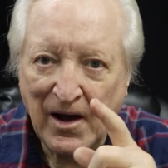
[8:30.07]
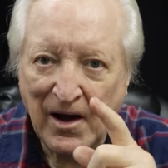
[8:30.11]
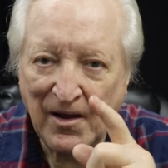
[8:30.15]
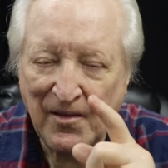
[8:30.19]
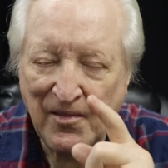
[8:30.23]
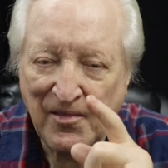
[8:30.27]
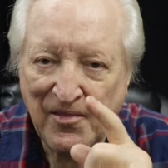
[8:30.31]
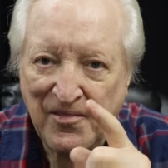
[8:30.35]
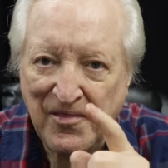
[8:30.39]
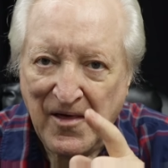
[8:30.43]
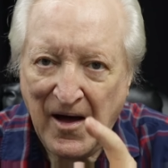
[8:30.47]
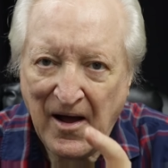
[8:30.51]

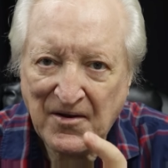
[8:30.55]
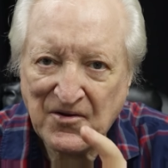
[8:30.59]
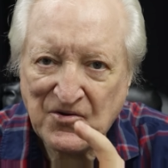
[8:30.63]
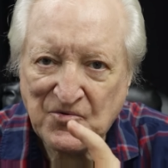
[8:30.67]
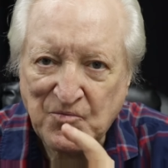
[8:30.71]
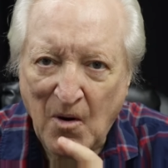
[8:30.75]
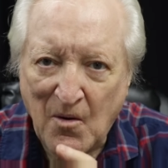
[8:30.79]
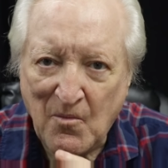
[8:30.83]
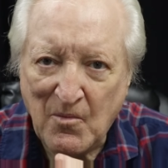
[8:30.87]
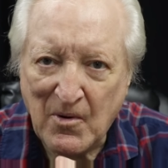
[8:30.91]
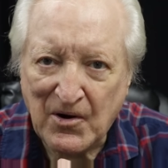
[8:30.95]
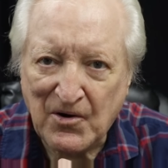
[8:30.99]
And
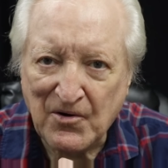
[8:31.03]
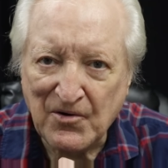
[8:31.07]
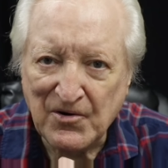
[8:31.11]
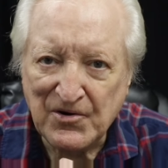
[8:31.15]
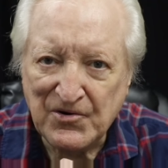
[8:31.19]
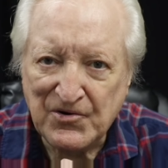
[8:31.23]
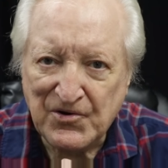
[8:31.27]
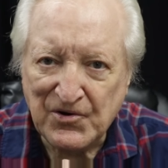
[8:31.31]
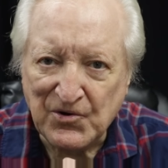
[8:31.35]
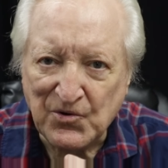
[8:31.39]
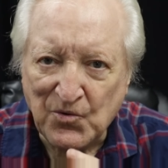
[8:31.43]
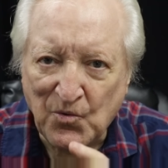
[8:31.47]
that's what we're going
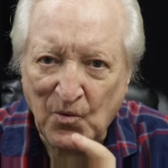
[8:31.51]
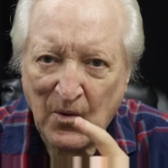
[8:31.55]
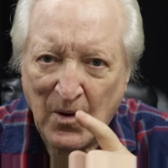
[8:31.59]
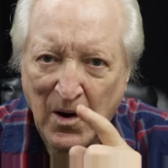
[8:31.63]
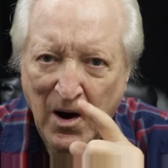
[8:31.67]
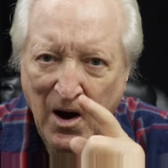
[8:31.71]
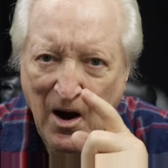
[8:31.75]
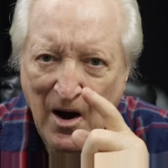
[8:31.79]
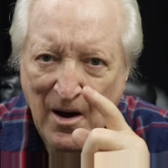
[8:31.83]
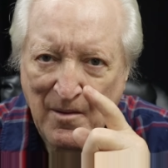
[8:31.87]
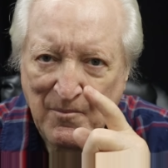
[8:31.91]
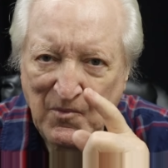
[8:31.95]
to do.
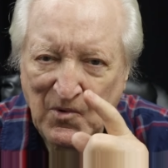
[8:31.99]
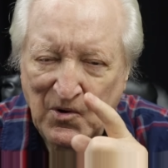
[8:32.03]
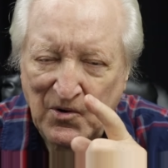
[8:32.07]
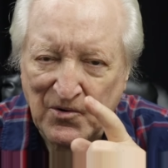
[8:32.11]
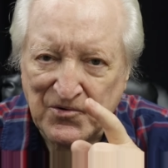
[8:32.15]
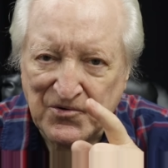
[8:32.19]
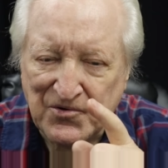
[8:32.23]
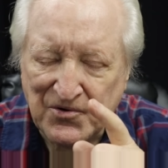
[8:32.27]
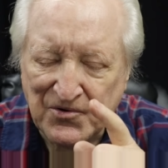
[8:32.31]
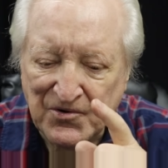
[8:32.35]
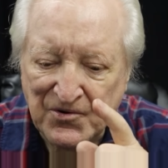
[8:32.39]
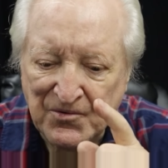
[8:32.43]
I'm
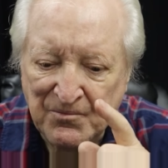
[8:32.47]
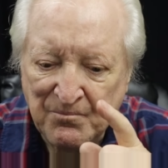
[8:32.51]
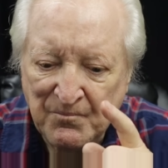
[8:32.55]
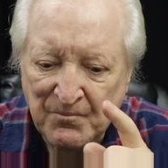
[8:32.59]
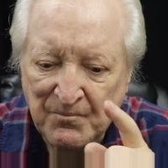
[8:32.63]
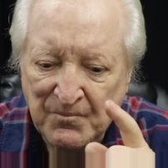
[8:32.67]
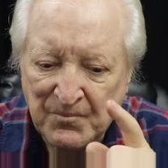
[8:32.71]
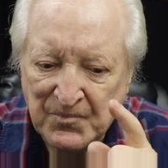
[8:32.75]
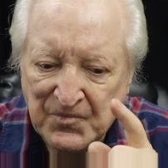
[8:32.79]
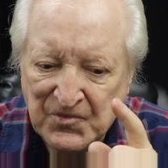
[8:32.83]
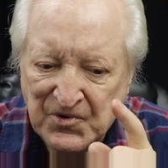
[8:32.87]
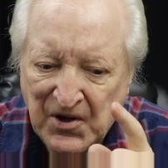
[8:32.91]
going to
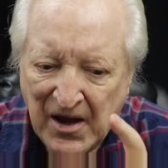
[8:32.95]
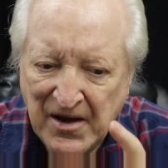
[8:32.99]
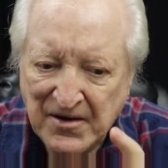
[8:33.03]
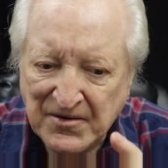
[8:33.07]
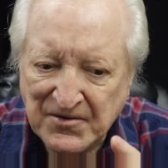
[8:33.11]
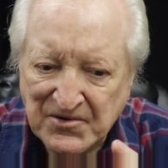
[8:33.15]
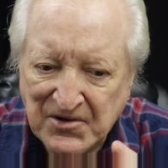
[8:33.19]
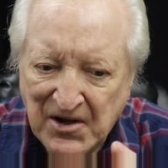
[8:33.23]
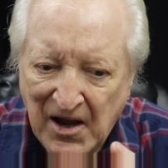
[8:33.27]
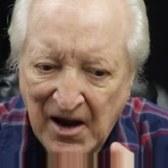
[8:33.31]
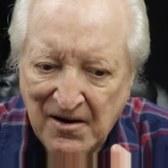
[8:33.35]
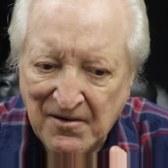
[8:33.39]

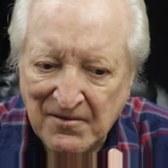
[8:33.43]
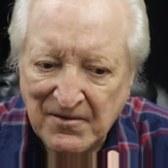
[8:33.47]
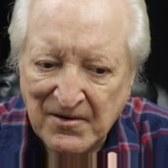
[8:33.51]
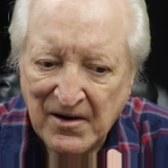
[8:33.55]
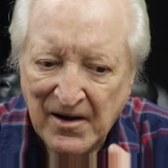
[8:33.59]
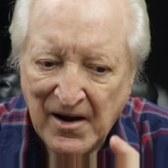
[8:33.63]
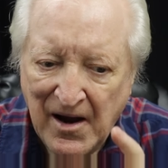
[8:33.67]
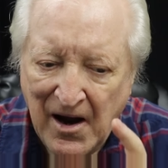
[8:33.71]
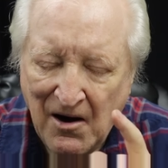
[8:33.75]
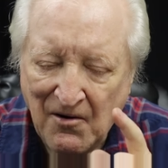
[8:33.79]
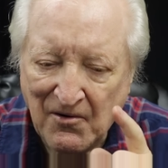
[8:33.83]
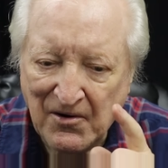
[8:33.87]
take
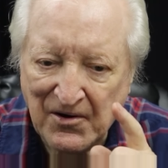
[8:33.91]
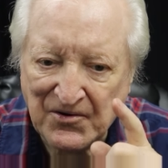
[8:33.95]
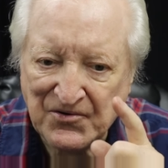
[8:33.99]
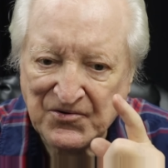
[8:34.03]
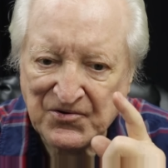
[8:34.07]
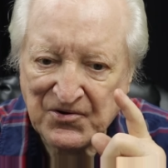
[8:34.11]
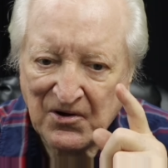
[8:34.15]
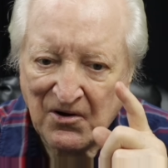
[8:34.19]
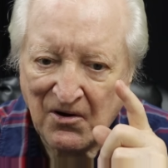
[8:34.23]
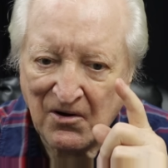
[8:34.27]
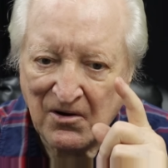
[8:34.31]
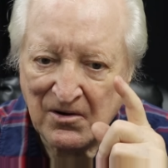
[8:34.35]
down
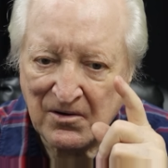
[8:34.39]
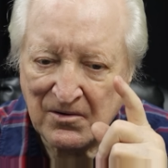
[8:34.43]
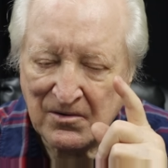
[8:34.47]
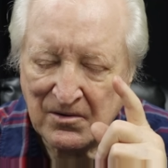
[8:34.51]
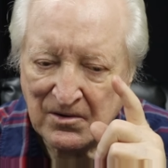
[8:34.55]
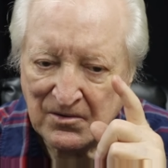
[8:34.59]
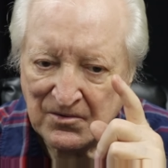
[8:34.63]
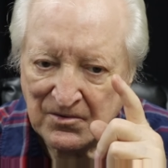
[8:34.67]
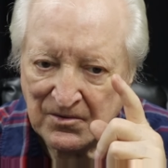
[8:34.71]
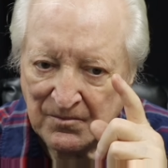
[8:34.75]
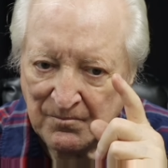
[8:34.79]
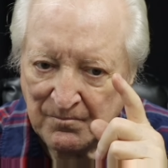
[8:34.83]
Eric's
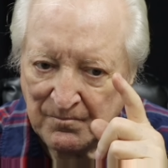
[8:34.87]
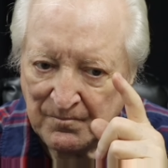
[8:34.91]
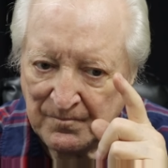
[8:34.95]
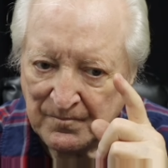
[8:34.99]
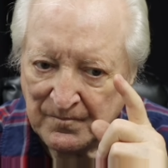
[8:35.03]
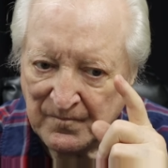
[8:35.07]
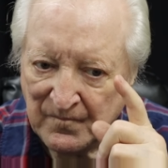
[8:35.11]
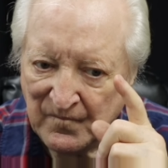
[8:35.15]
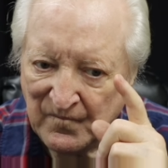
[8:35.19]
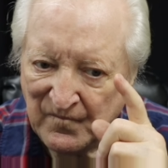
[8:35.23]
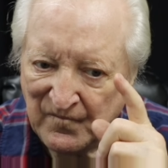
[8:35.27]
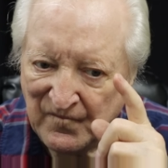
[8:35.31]

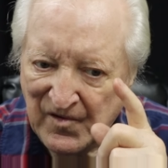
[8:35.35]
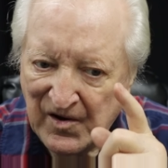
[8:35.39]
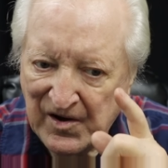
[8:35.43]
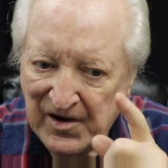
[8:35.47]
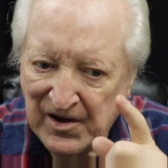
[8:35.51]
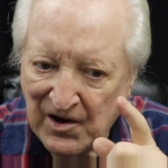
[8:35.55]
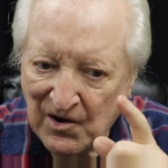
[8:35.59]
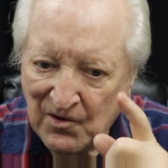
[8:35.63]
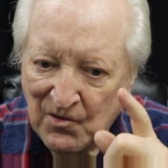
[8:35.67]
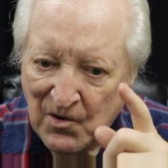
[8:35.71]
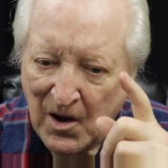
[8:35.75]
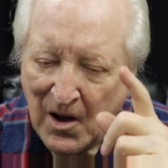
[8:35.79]

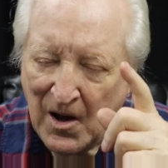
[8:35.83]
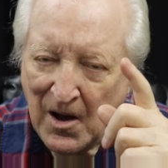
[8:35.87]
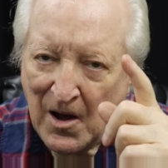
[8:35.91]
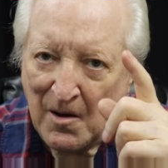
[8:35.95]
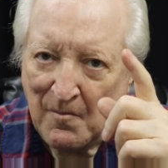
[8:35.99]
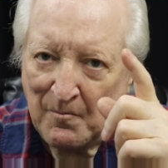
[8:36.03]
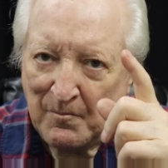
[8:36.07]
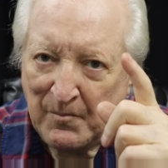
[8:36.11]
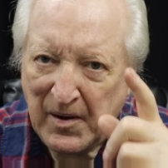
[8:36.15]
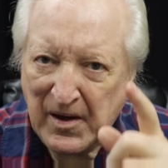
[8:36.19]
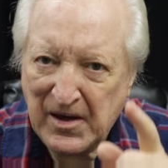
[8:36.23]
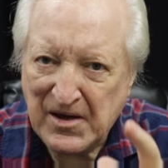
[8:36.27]
video
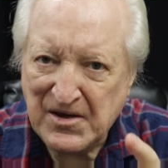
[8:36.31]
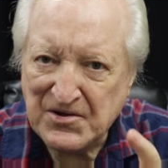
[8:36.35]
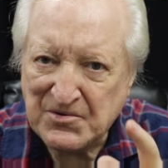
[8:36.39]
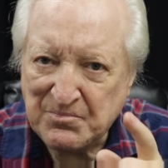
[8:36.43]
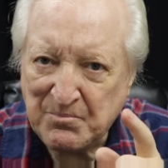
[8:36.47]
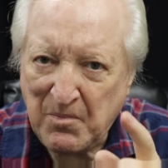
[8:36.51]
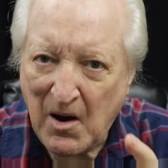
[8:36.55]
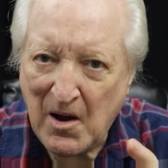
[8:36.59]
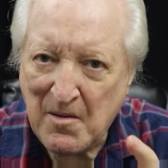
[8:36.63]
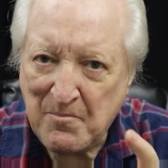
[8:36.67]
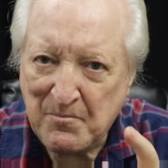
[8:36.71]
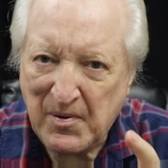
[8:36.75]

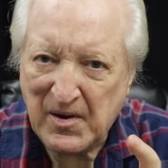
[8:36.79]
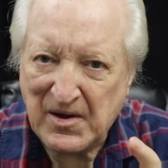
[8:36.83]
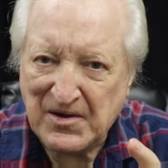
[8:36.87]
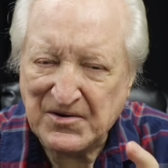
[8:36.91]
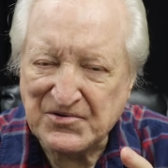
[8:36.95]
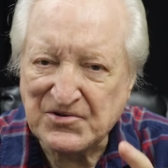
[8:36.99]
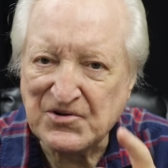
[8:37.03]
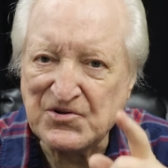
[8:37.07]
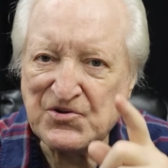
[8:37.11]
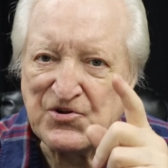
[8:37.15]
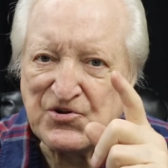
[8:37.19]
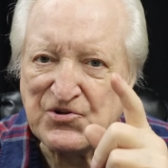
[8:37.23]
piece by
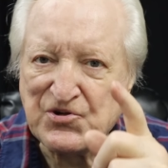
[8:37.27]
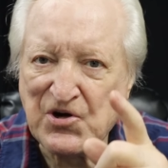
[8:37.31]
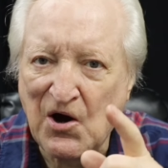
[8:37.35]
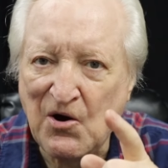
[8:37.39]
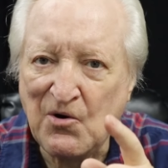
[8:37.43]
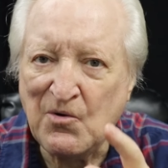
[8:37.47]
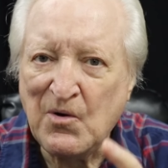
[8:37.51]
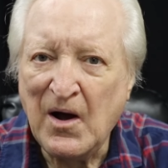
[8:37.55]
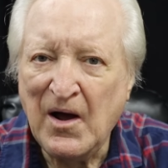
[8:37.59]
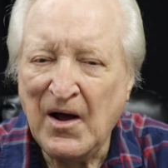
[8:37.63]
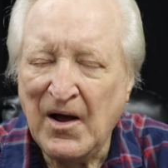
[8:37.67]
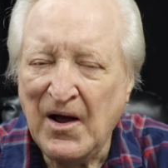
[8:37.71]
piece and
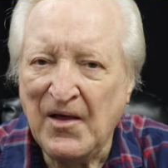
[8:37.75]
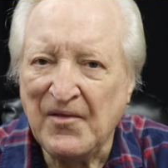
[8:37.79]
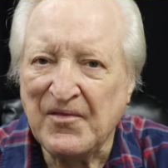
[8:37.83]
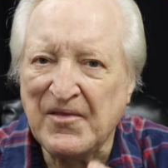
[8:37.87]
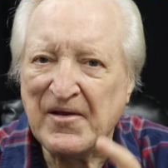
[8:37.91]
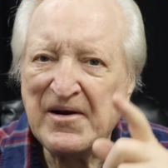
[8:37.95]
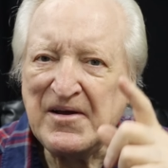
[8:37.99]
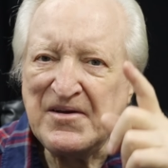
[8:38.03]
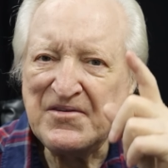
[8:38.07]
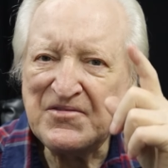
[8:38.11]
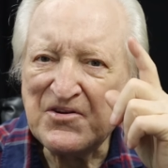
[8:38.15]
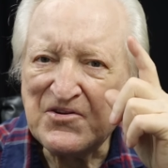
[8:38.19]
show
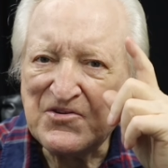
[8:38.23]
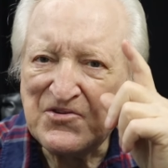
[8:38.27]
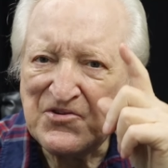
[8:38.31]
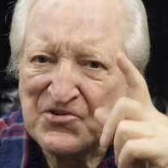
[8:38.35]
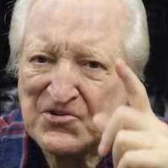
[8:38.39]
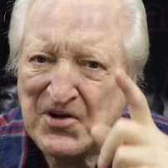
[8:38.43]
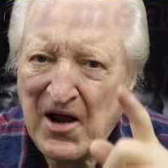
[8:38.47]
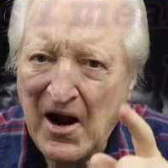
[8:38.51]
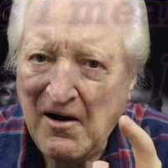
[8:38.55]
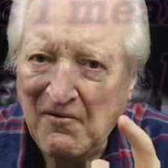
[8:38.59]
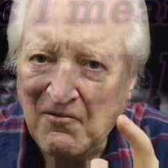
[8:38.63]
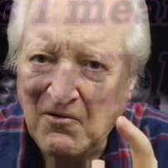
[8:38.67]
that he's a
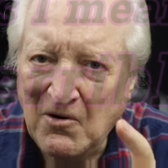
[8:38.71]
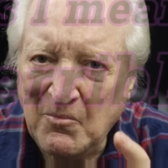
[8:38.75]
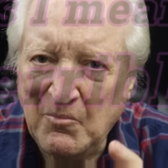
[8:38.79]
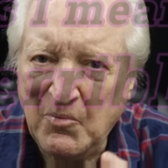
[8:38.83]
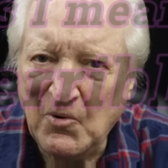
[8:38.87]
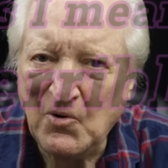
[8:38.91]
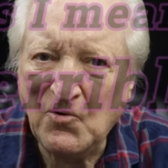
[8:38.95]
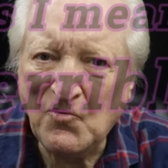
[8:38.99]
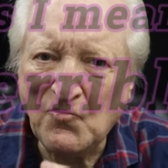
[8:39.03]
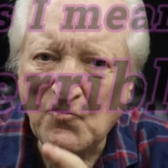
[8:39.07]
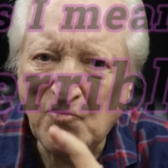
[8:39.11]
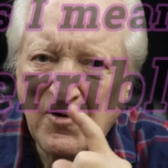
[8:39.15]

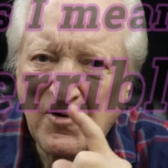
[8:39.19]
terrible